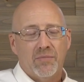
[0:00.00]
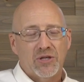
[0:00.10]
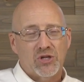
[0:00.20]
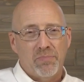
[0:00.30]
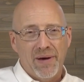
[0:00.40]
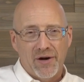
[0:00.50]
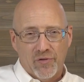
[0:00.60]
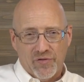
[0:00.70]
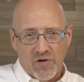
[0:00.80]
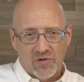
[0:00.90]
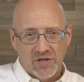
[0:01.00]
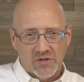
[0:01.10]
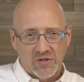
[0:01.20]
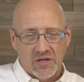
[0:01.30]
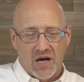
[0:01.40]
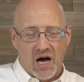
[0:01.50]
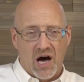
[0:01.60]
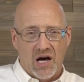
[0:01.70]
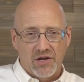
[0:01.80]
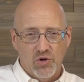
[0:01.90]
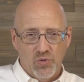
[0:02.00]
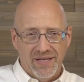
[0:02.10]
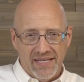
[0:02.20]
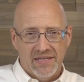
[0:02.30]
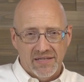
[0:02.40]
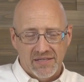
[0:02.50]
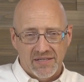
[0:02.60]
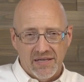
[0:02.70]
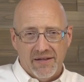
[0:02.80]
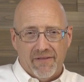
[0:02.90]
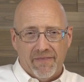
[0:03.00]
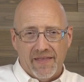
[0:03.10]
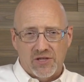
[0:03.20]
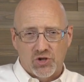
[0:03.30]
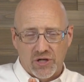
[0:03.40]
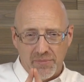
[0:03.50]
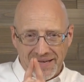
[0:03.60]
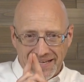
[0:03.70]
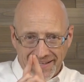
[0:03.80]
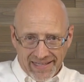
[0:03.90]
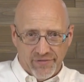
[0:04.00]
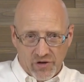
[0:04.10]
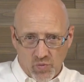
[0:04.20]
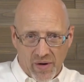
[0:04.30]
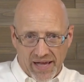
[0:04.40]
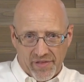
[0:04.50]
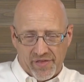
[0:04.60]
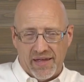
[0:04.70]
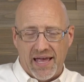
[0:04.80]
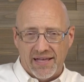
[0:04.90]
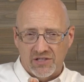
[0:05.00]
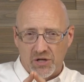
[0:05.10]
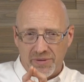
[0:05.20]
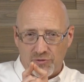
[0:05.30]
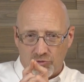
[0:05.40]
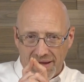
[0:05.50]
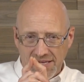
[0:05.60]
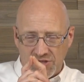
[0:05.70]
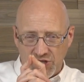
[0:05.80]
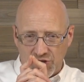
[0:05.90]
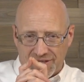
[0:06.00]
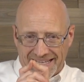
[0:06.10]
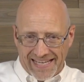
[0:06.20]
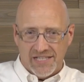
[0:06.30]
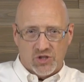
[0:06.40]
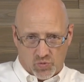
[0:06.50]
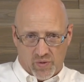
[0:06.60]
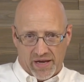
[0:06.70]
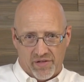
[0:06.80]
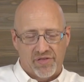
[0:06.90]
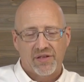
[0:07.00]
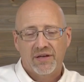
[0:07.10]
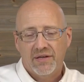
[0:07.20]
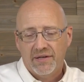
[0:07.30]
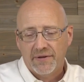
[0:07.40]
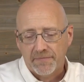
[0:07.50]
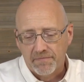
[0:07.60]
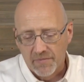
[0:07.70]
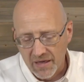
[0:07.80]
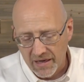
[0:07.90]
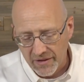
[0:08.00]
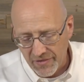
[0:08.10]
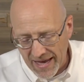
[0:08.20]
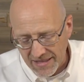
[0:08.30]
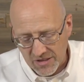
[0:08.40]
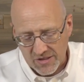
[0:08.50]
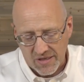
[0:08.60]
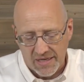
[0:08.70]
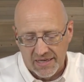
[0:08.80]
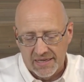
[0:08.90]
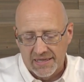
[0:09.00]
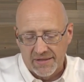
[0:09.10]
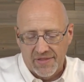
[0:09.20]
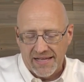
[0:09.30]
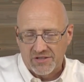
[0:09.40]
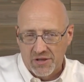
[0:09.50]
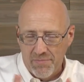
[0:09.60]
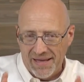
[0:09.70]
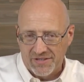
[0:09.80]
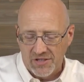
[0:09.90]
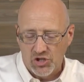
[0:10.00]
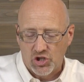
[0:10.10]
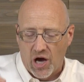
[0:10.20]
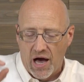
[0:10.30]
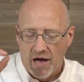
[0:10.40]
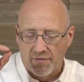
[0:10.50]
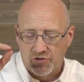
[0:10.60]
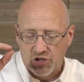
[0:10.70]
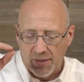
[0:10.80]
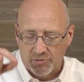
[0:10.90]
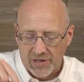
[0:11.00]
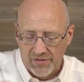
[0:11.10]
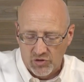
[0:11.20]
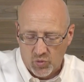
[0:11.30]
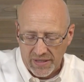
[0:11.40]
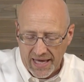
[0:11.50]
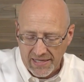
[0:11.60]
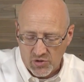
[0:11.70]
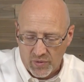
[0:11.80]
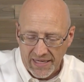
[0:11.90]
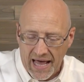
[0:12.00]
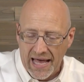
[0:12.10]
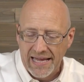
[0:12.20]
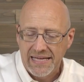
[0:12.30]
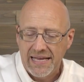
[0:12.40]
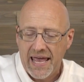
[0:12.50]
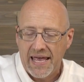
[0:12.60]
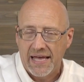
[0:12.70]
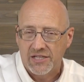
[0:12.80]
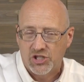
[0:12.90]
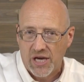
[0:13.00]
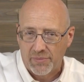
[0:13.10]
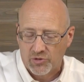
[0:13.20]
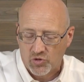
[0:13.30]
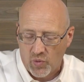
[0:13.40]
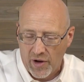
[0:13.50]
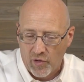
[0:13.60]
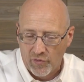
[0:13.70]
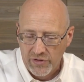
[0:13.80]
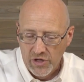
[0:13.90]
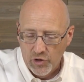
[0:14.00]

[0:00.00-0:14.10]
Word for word: but you better focus on who it is that you're going to be living with and going to be raising your kids with. That's the message of chapter 11, 28 and 29 and chapter 12,